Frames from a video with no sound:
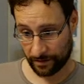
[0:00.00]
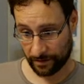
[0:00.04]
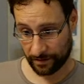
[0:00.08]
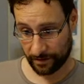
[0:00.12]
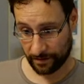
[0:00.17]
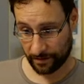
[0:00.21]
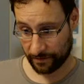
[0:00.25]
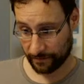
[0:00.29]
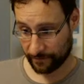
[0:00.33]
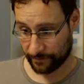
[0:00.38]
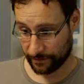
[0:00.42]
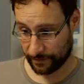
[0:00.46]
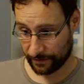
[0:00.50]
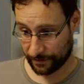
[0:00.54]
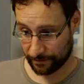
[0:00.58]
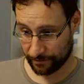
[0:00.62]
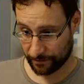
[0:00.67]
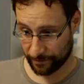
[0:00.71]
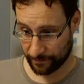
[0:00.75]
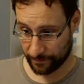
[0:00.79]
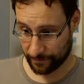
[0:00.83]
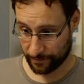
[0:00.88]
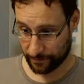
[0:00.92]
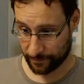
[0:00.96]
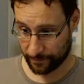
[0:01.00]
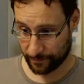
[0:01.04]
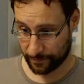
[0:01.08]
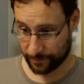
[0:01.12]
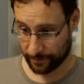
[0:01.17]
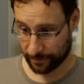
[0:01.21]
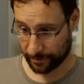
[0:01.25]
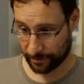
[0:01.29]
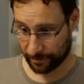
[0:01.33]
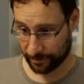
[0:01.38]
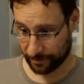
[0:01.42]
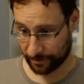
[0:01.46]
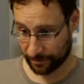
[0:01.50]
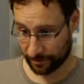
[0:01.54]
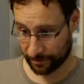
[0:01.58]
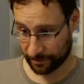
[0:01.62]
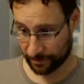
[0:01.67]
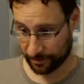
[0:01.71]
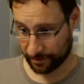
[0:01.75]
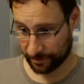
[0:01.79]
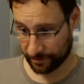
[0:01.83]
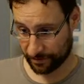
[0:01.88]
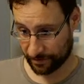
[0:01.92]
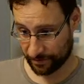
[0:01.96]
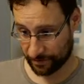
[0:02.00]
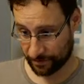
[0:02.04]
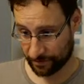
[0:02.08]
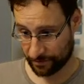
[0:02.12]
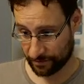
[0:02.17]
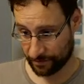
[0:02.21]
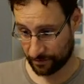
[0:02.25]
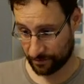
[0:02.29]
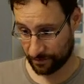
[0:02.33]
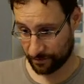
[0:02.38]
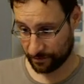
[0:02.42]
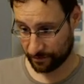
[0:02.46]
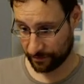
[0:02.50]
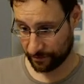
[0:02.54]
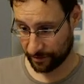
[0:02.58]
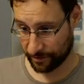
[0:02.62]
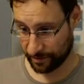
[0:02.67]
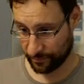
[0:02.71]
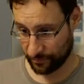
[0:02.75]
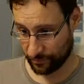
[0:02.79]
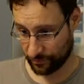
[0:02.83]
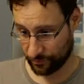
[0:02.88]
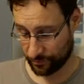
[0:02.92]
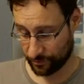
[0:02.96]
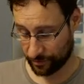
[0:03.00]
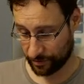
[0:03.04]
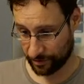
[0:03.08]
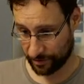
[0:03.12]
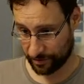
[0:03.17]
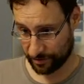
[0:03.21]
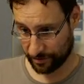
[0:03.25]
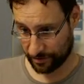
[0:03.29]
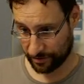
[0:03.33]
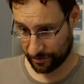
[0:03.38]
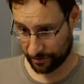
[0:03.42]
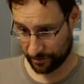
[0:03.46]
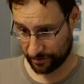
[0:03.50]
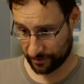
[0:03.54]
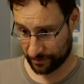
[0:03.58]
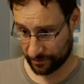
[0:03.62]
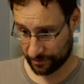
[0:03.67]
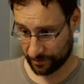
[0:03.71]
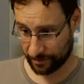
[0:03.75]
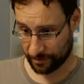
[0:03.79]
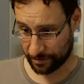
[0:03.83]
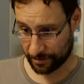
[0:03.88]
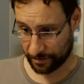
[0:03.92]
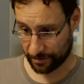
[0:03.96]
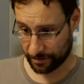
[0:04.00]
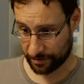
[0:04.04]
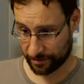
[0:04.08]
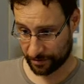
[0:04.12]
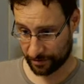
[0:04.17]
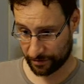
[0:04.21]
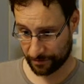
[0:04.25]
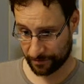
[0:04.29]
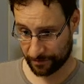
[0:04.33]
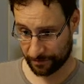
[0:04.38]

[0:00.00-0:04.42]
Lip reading: And Vagrant build, let's QEMU and RR.